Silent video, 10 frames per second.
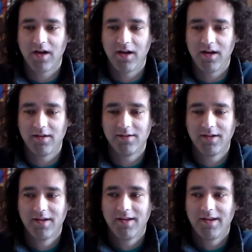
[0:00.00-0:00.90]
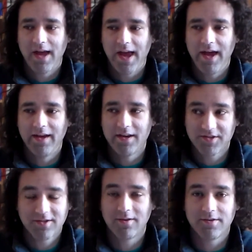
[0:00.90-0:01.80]
And I
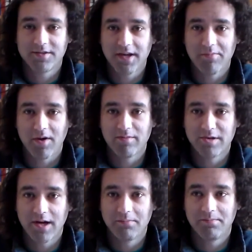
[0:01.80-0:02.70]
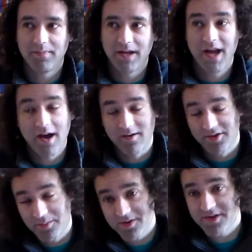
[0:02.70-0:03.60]
still go to the same barber shop. And now
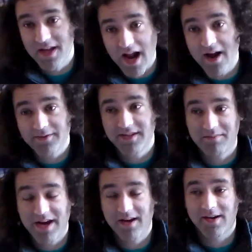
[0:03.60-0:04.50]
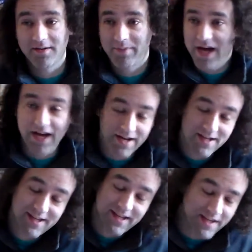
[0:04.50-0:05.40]
the person that I would get my hair cut by
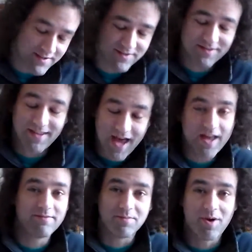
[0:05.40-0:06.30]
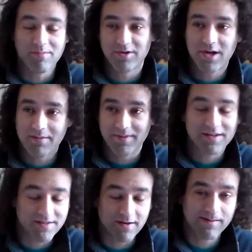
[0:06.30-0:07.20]
is the head of the barber shop
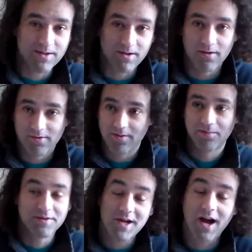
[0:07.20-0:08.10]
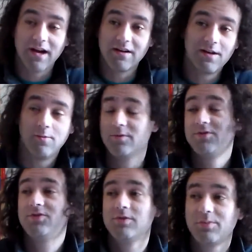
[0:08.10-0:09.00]
because the original owner retired,
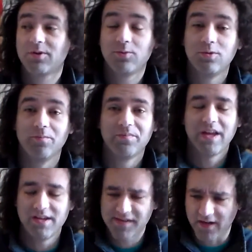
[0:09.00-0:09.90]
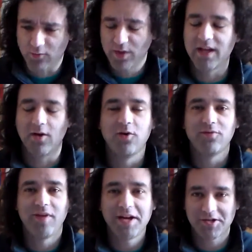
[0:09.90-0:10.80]
which is super cool. And it's like a really
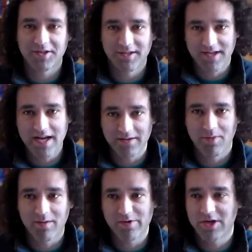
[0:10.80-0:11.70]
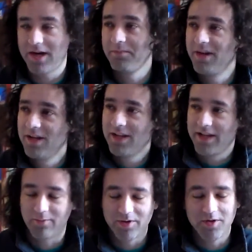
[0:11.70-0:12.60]
old-fashioned Italian barber shop.
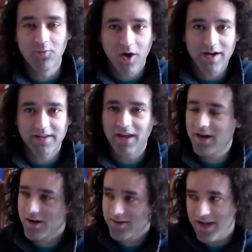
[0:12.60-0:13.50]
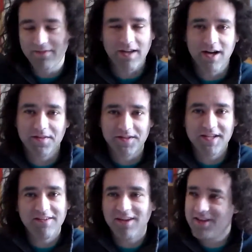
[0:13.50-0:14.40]
When you walk in there, they have like on the
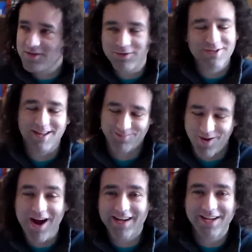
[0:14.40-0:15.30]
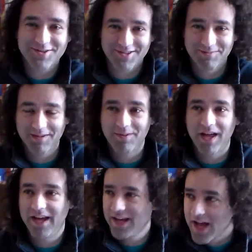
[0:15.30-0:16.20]
TV, there's usually like Rocky or something
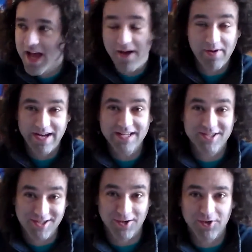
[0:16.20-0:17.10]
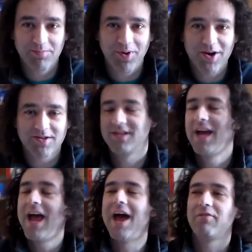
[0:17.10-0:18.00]
playing, and when it gets to the good parts,
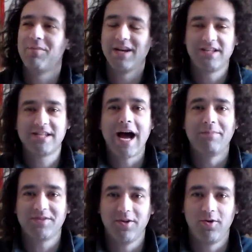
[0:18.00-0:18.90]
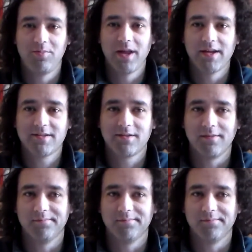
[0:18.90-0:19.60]
everybody stops in the whole place.